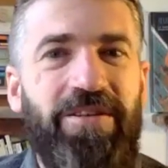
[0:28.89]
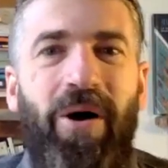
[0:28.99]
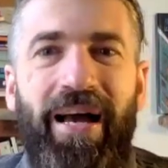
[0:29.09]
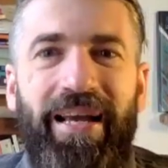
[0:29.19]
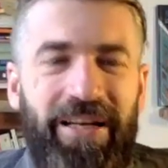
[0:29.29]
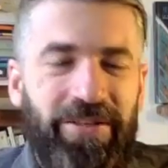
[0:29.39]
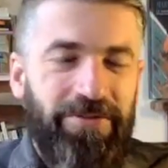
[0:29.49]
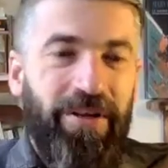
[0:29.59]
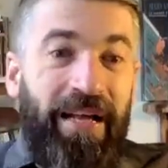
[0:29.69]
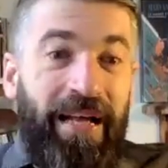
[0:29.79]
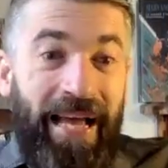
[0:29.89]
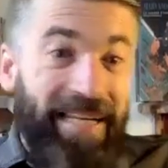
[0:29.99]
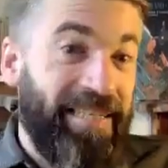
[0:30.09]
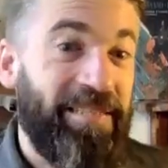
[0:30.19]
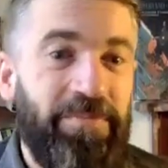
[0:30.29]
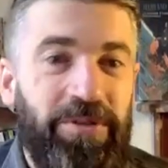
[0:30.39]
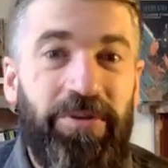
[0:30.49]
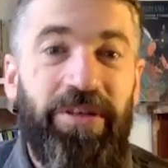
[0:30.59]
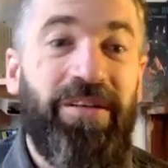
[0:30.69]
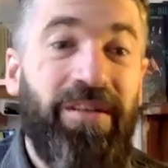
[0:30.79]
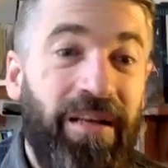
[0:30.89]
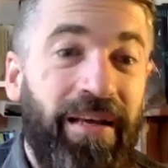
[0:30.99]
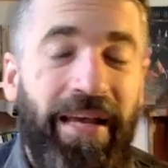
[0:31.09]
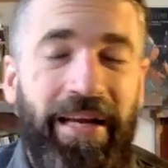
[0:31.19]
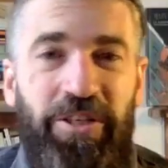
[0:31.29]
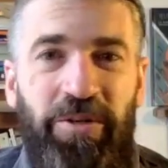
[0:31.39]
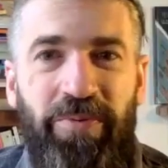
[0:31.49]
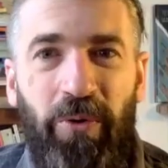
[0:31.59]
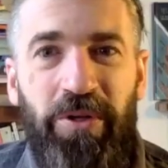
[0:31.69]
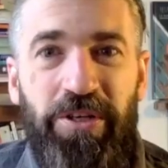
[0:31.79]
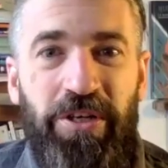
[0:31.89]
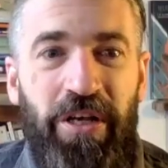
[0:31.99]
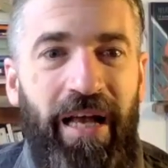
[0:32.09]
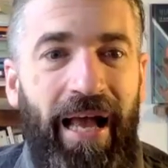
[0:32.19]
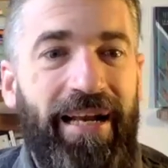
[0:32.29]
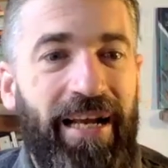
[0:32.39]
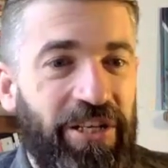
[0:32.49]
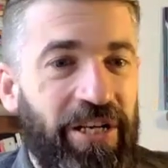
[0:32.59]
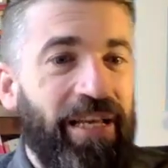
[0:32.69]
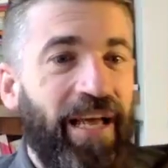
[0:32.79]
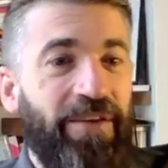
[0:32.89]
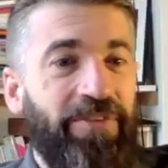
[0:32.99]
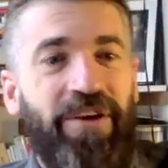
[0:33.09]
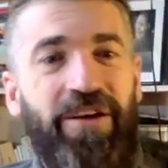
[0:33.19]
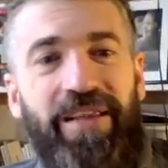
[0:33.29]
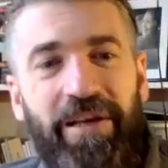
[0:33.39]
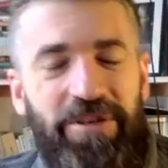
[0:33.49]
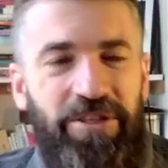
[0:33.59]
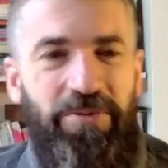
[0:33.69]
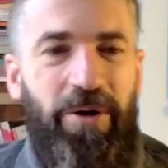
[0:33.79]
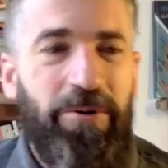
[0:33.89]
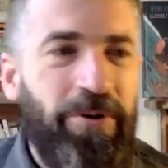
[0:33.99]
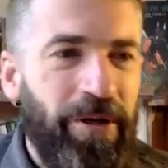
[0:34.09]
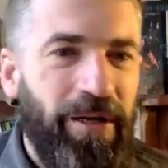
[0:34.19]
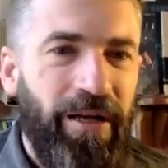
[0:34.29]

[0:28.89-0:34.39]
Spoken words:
So I kind of exist in between English and Polish and actually a third language as well,